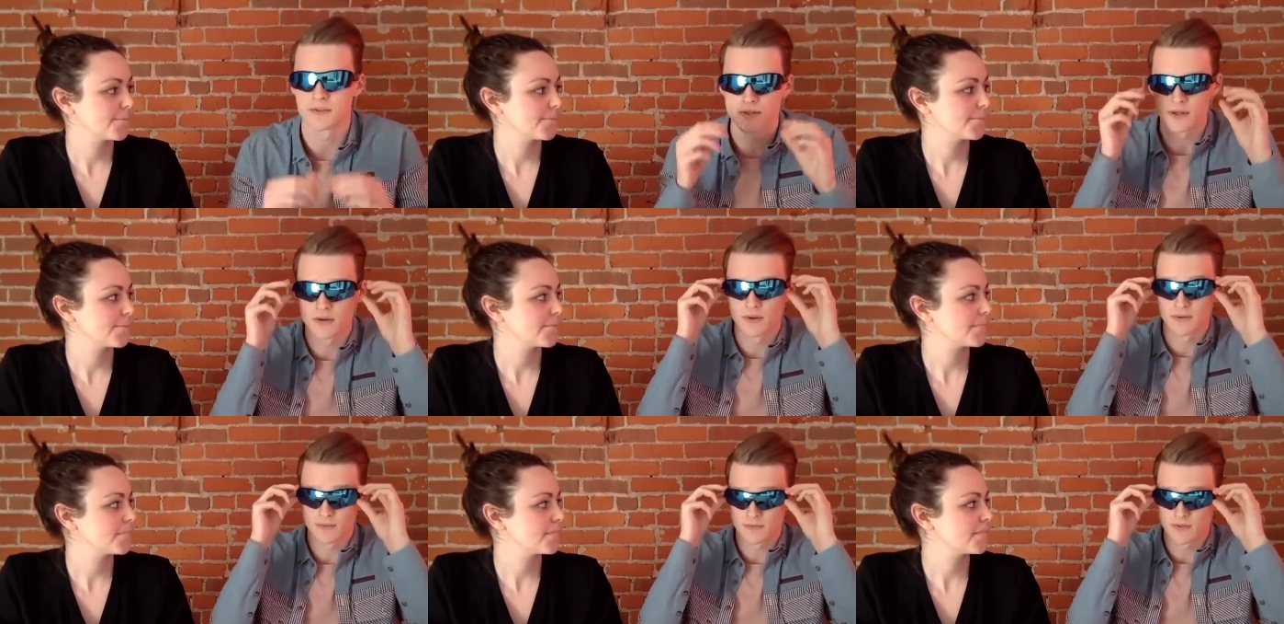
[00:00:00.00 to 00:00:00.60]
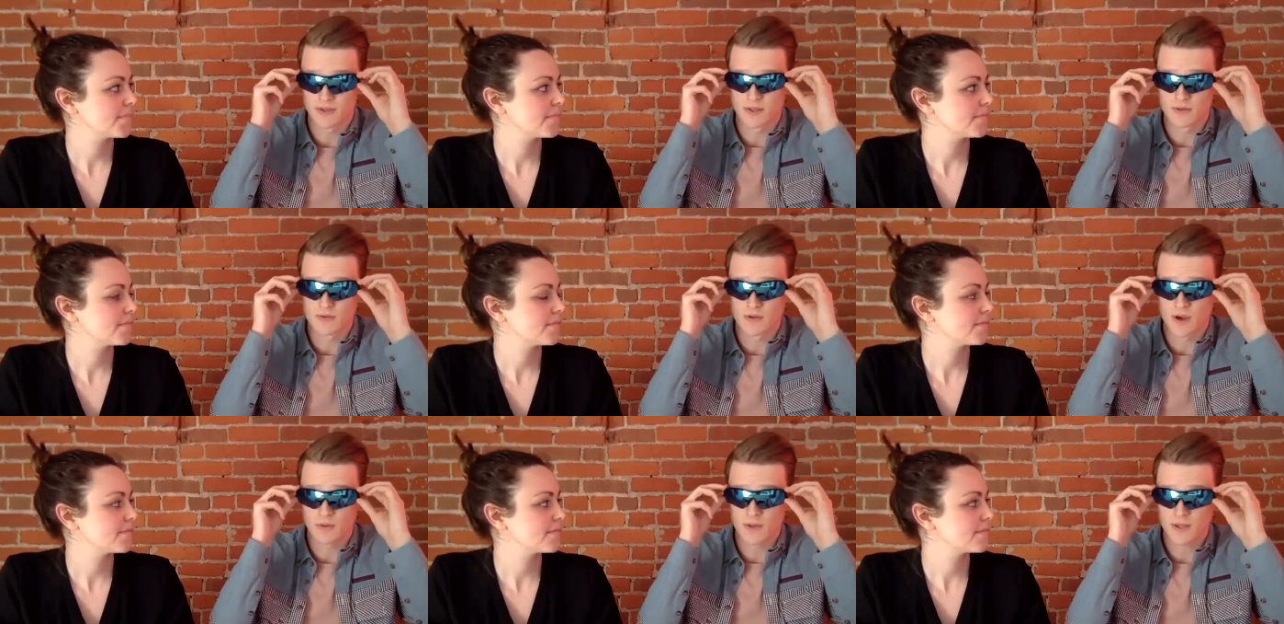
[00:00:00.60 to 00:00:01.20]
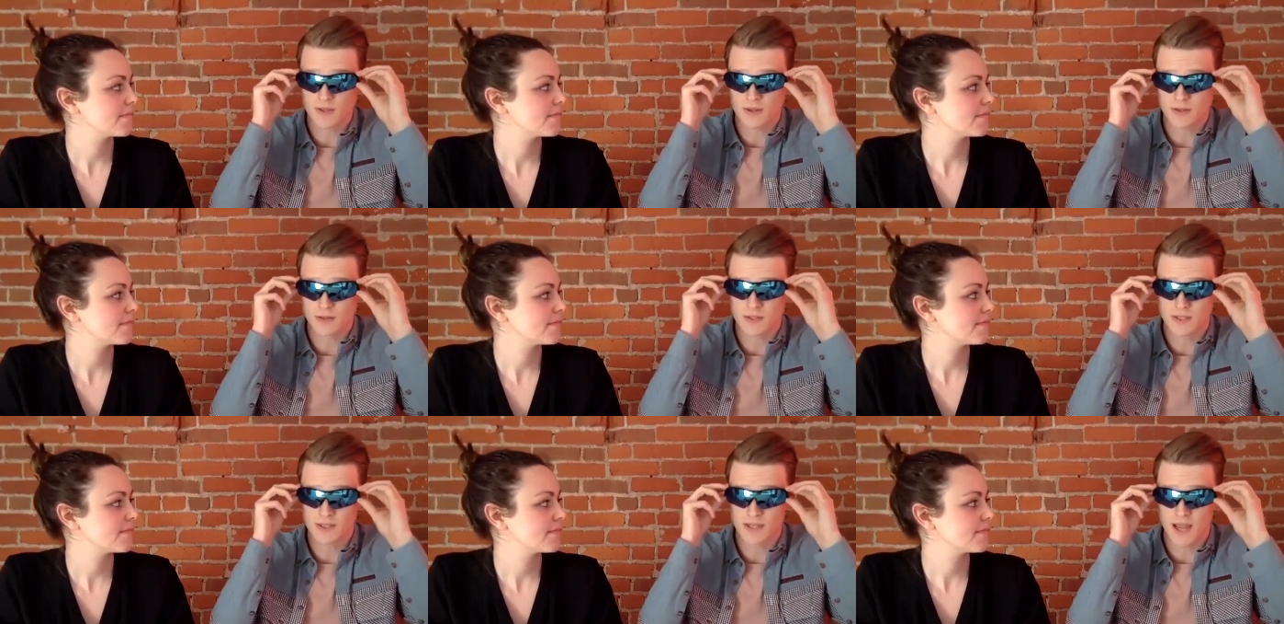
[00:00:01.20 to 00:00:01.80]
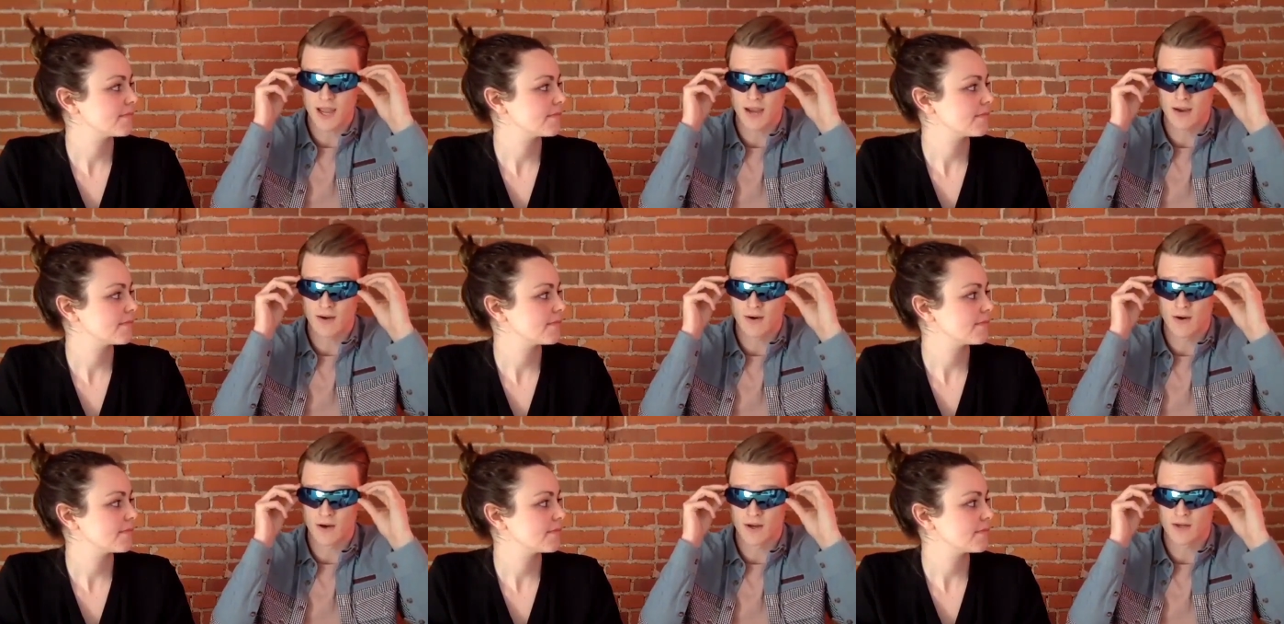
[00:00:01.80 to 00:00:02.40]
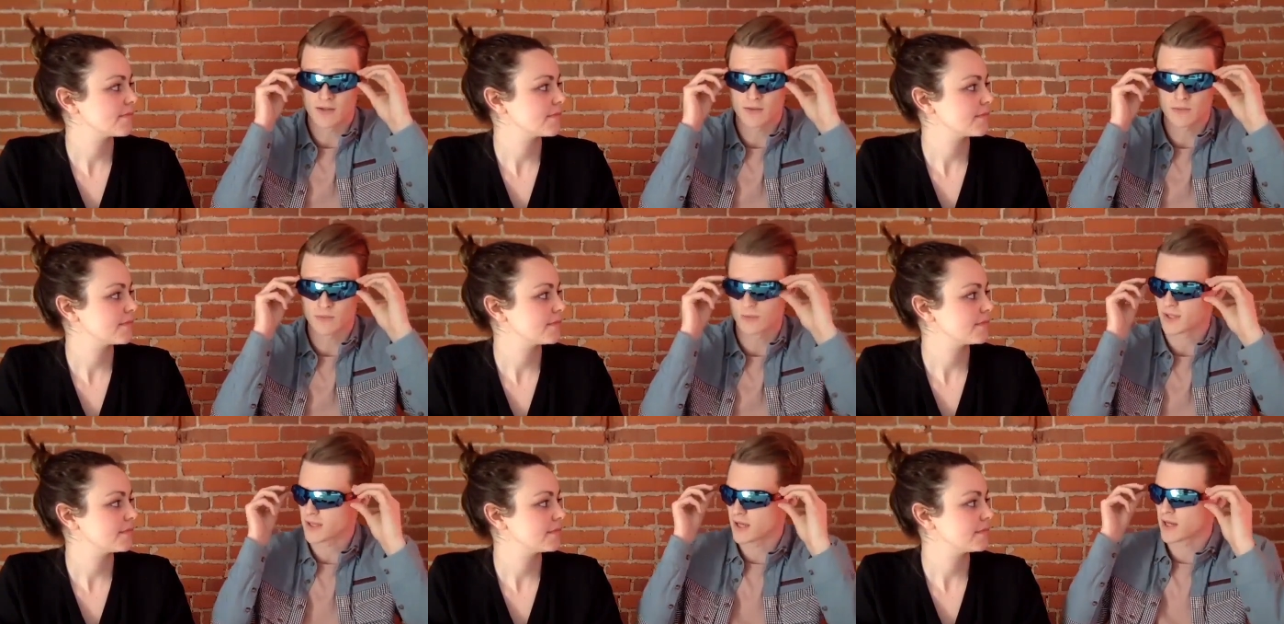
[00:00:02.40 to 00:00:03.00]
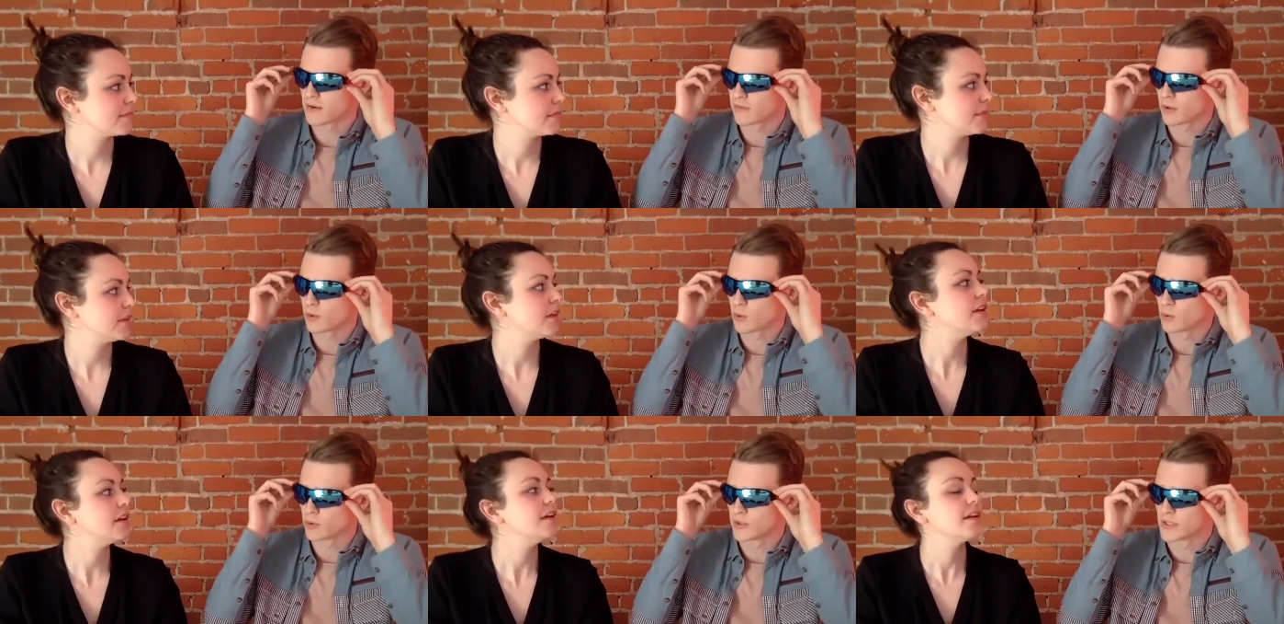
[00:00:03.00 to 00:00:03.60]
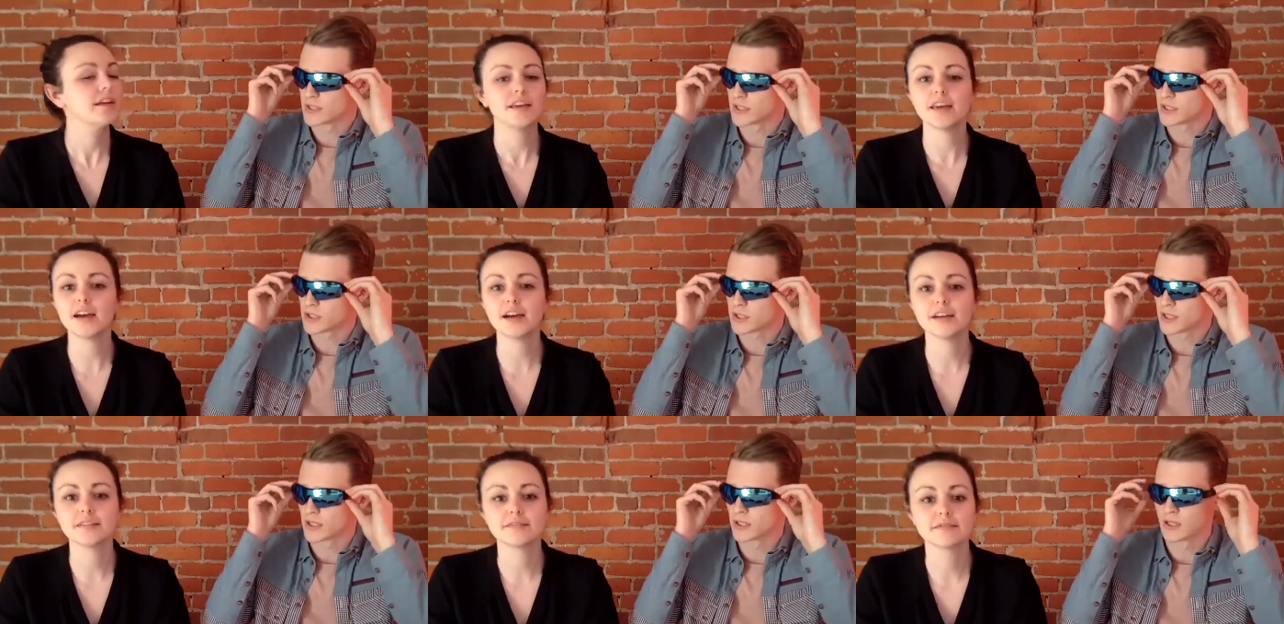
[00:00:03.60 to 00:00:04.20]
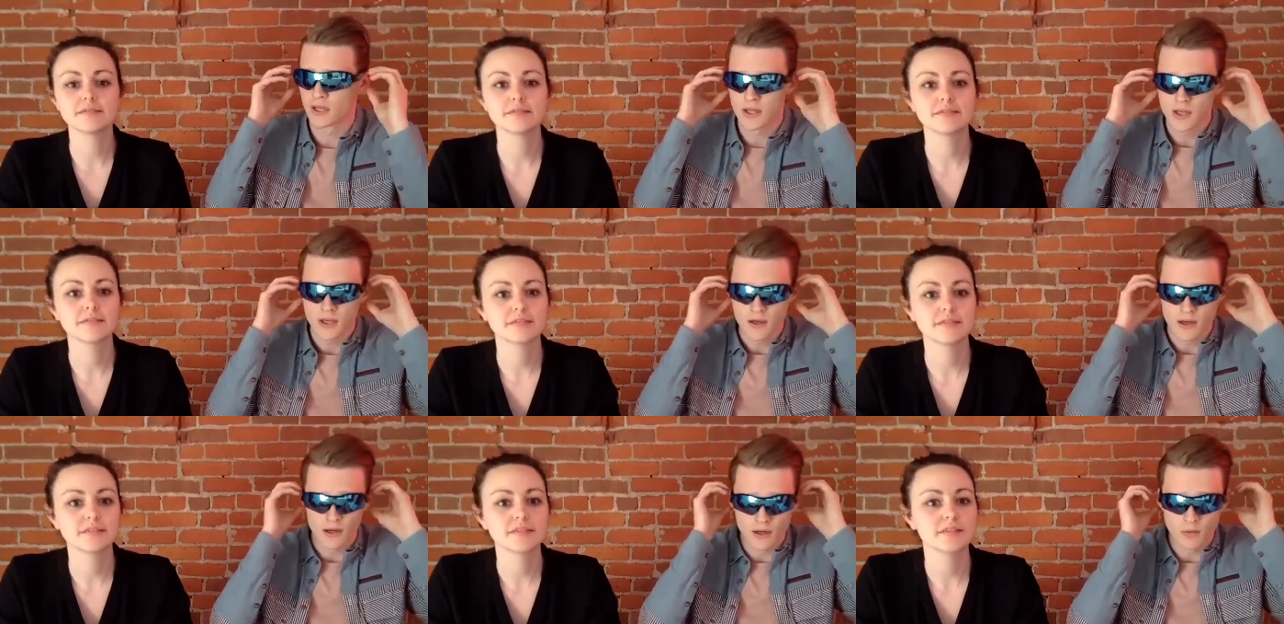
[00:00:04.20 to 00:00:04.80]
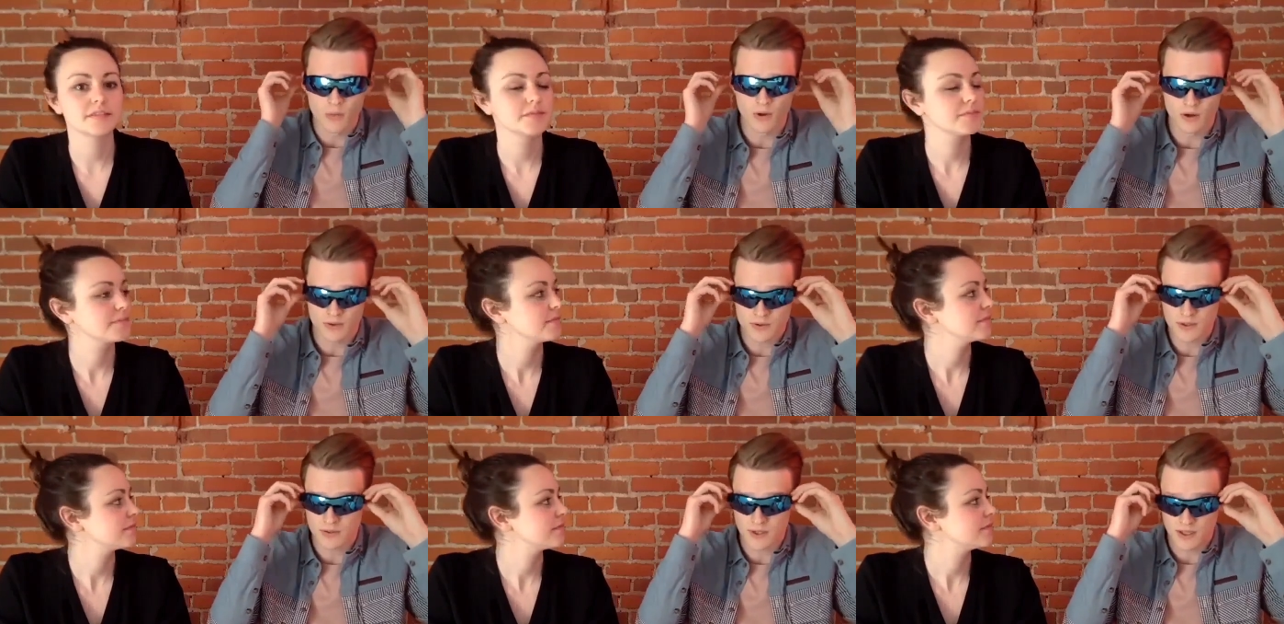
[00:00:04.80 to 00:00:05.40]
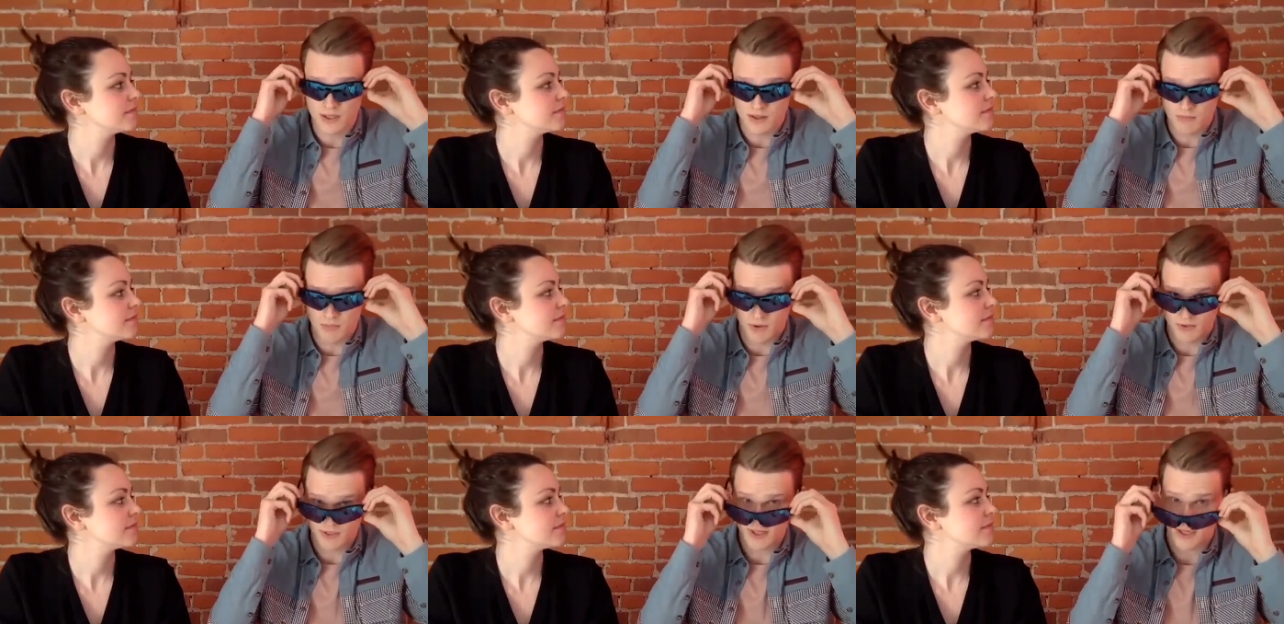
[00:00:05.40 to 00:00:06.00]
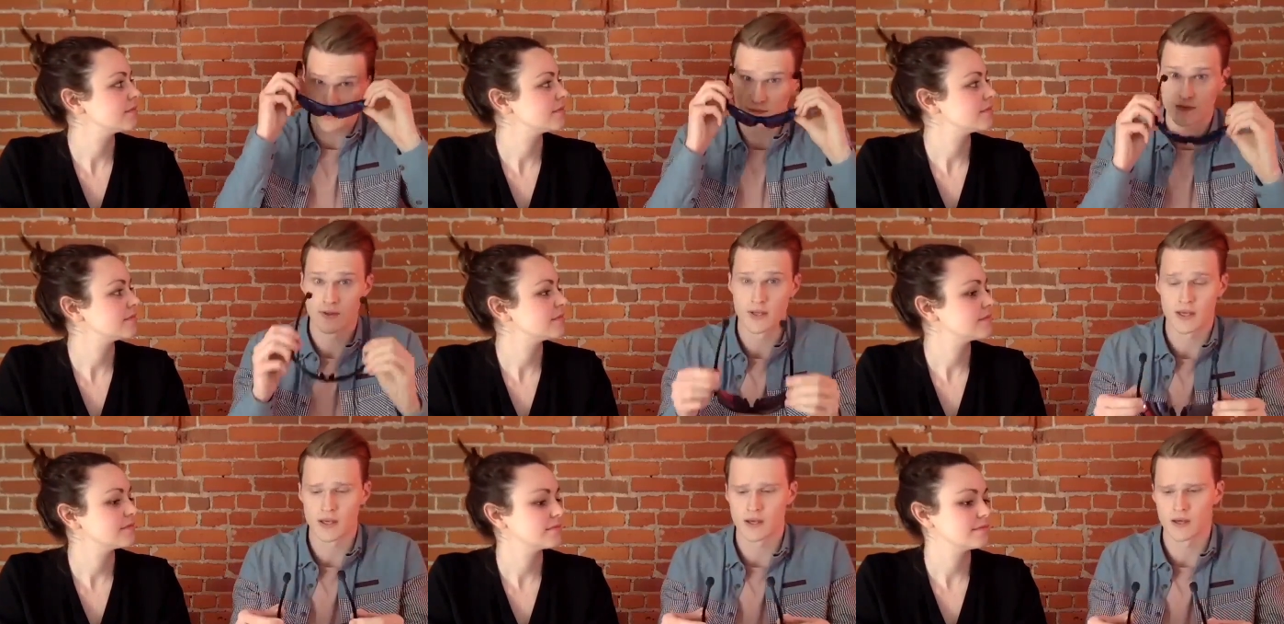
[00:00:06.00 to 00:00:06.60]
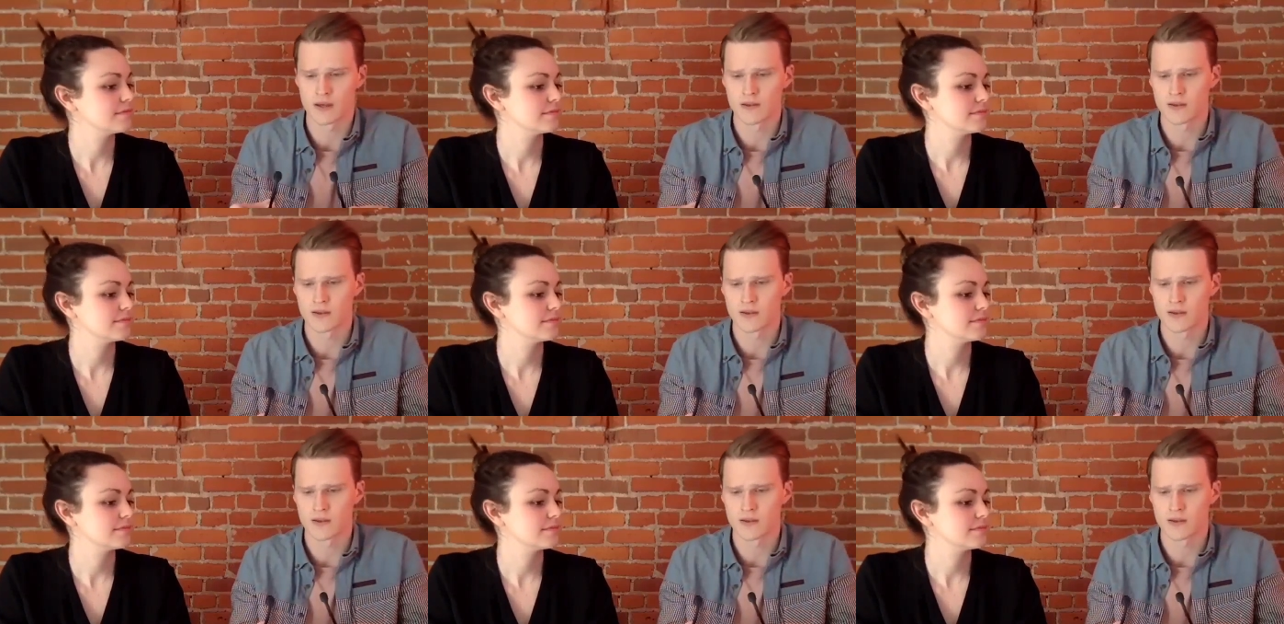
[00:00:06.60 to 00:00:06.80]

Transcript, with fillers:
Speaker 1: And so, knowing that they're staying on is really kind of a cool addition, while also getting the most out of the